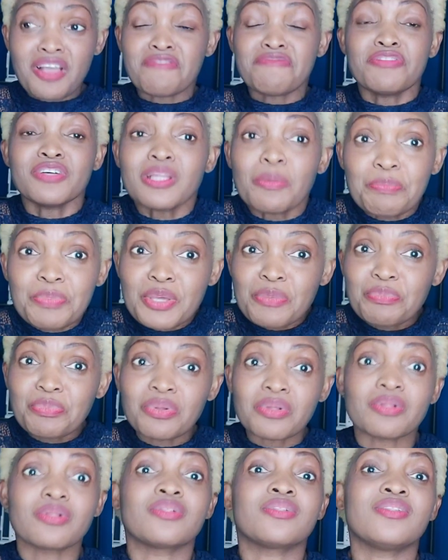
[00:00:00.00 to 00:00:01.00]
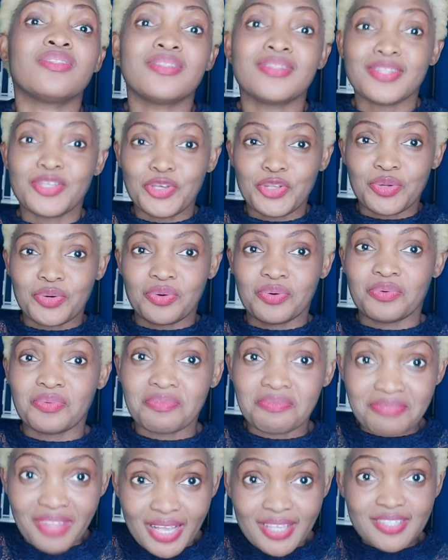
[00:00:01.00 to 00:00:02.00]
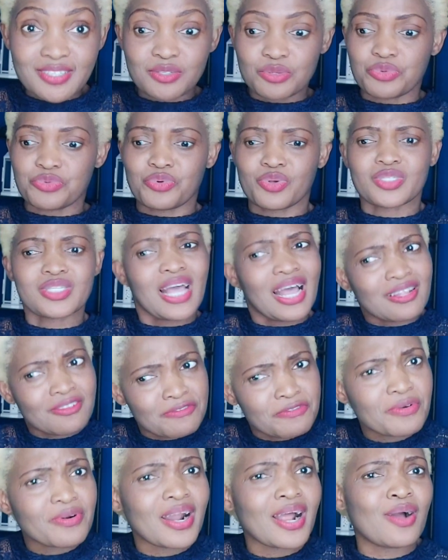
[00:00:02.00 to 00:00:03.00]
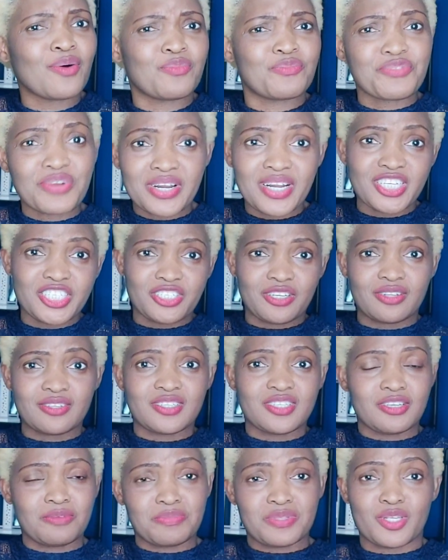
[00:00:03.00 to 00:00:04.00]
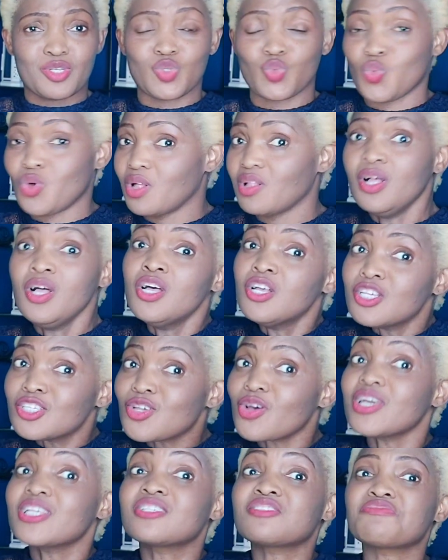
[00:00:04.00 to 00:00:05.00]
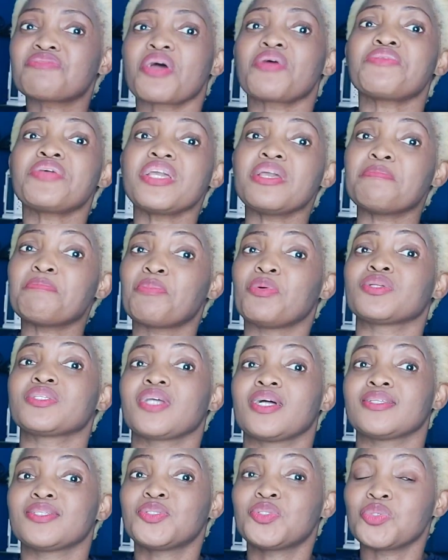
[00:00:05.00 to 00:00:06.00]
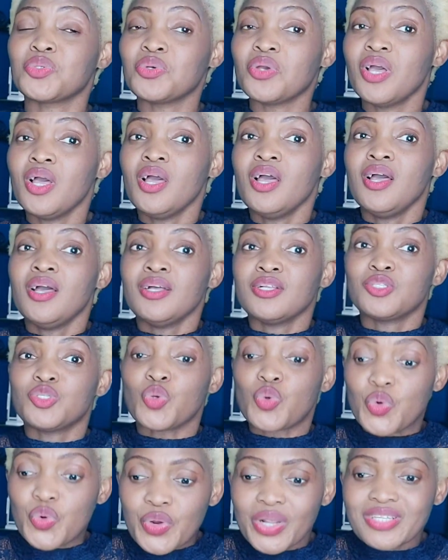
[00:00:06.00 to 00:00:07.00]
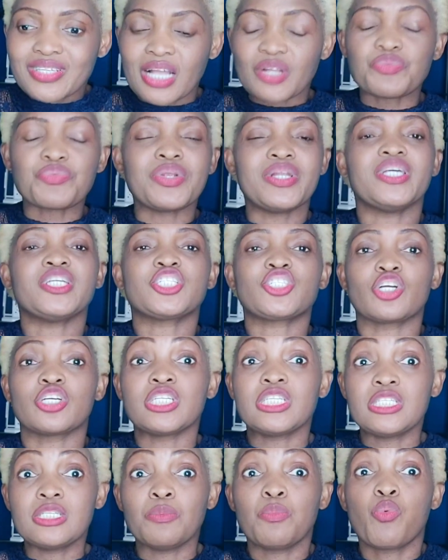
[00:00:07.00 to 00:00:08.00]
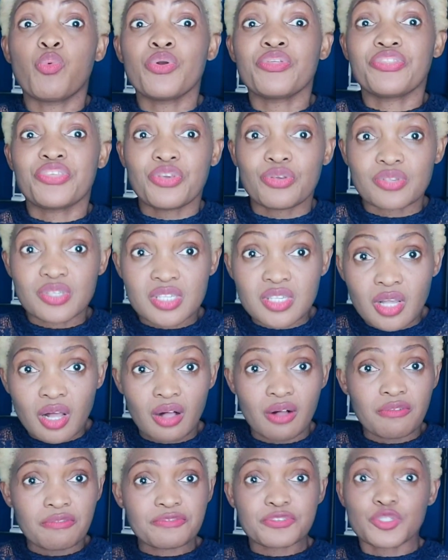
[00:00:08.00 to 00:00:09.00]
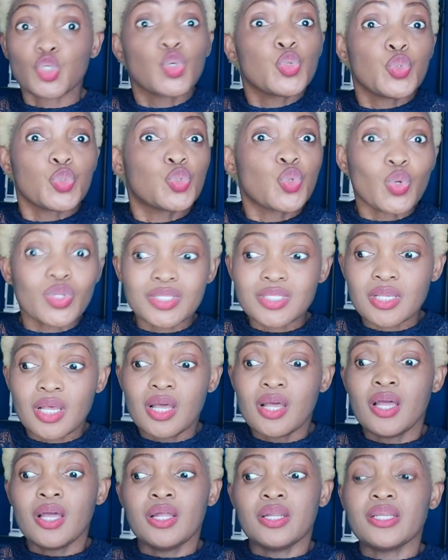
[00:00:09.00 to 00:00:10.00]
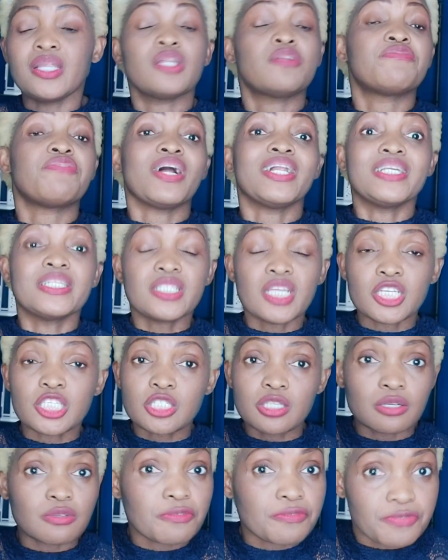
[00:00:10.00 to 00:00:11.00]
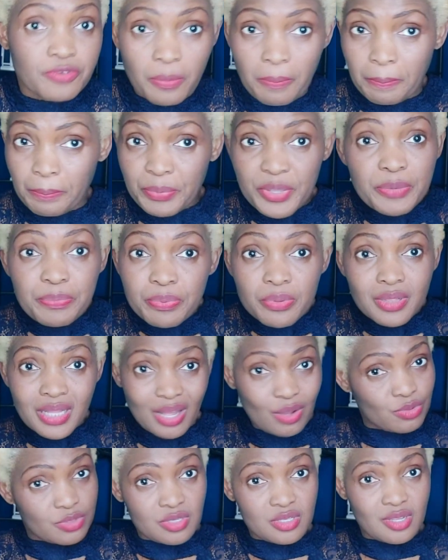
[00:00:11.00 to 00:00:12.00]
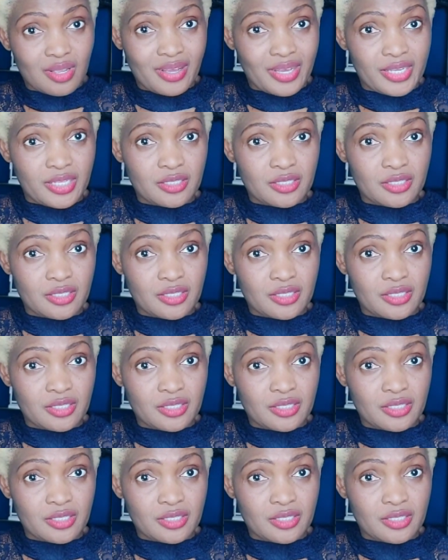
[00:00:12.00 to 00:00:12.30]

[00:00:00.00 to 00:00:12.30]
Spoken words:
for the people, next to us, and for our relationships as well. So it's very important to create that relationship with yourself, so you don't need validation from people outside.